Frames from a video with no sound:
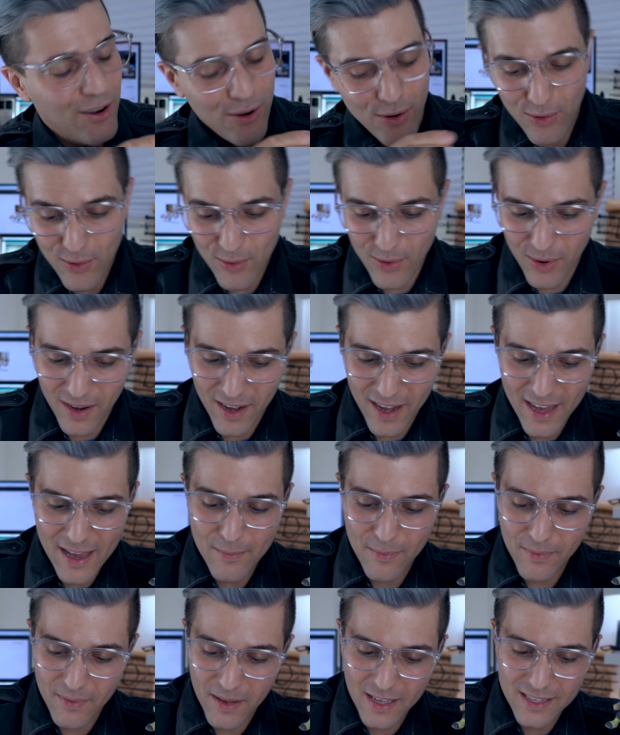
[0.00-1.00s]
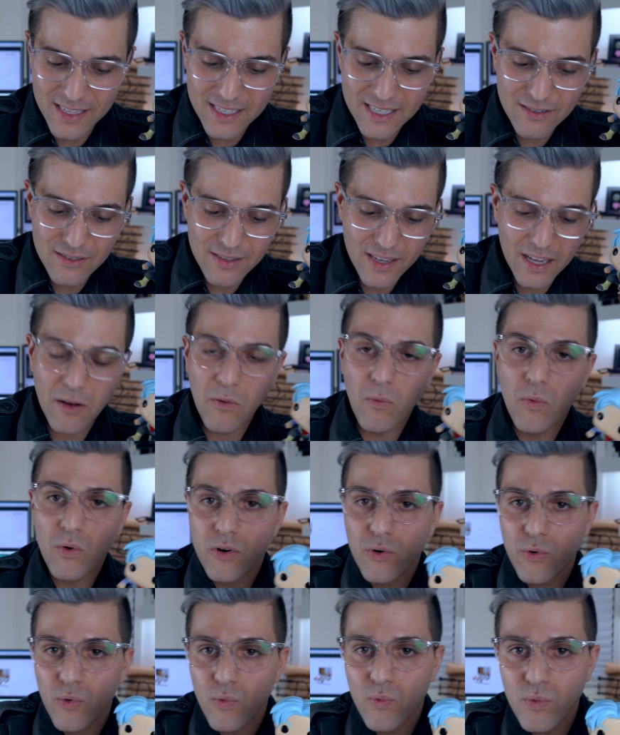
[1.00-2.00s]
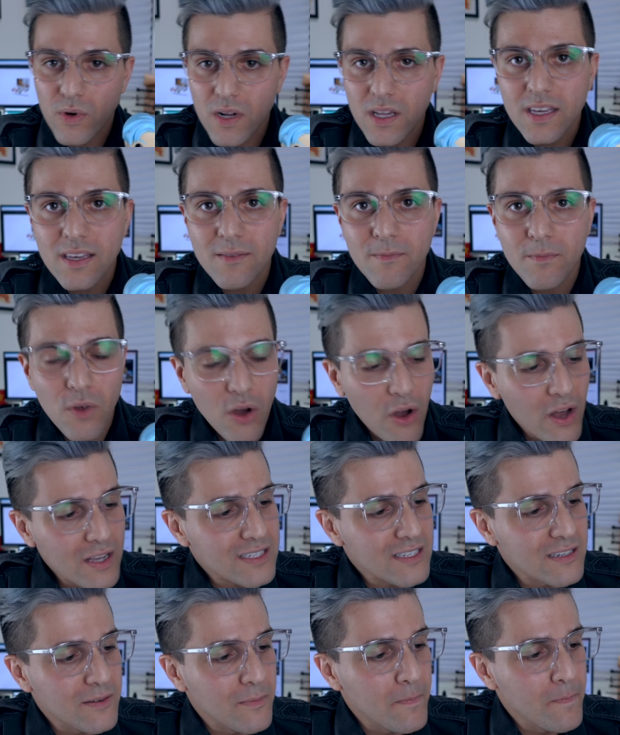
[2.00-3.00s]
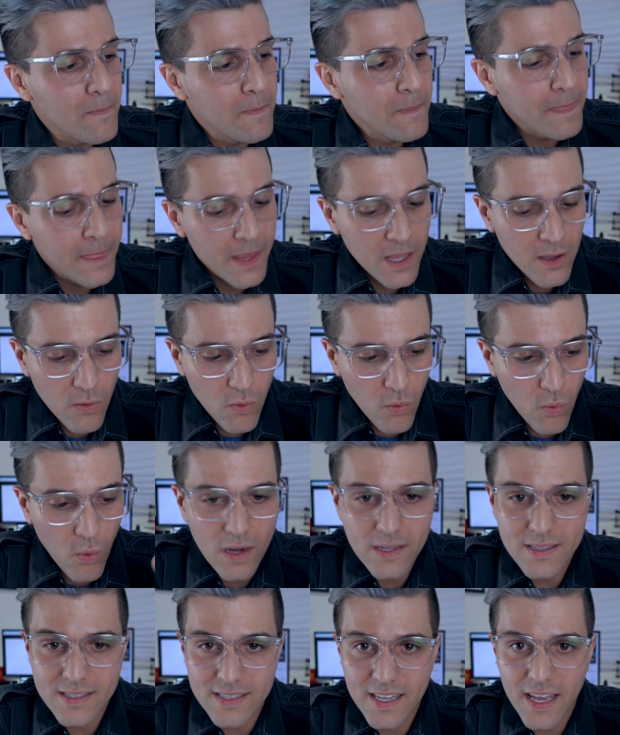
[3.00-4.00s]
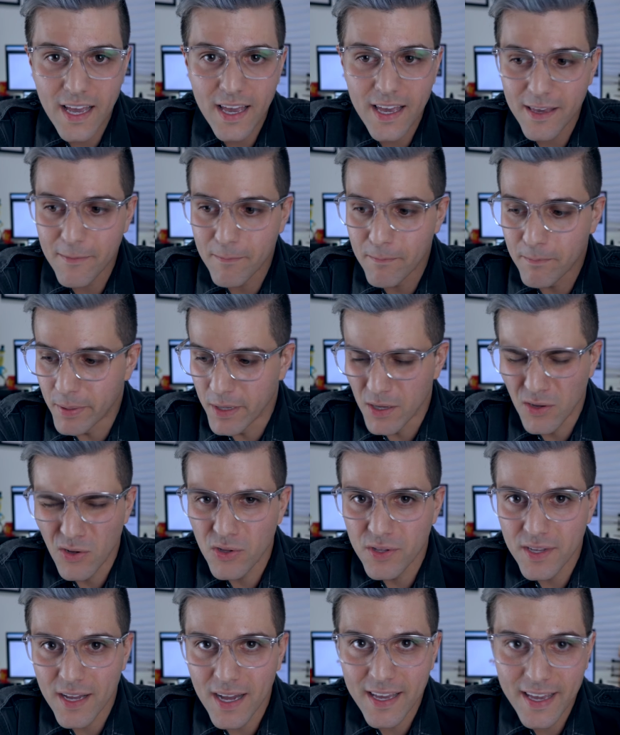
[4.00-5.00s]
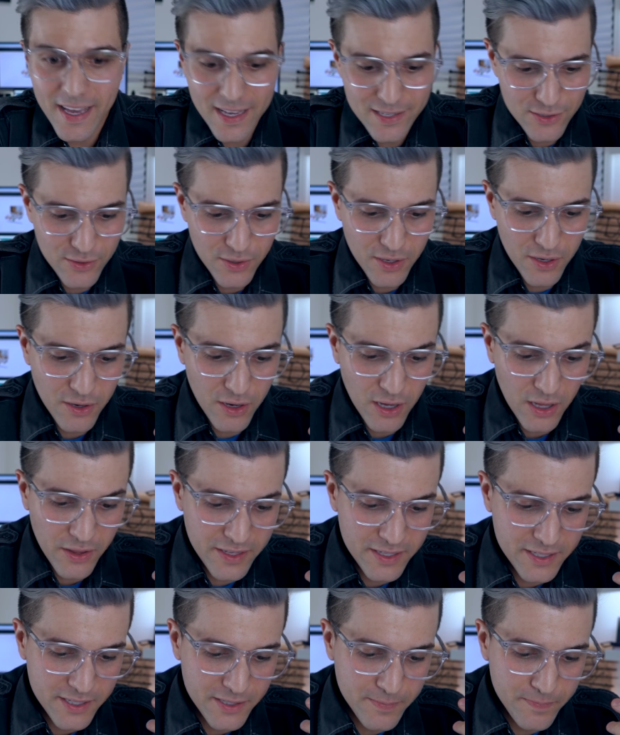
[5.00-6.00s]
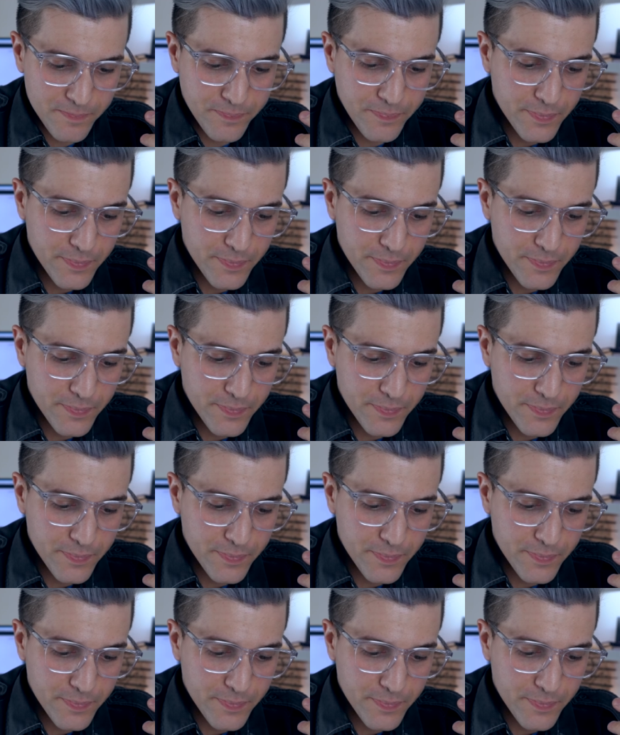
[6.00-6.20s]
Whew, I am, this is like a really awesome one day build, I guess you can call this.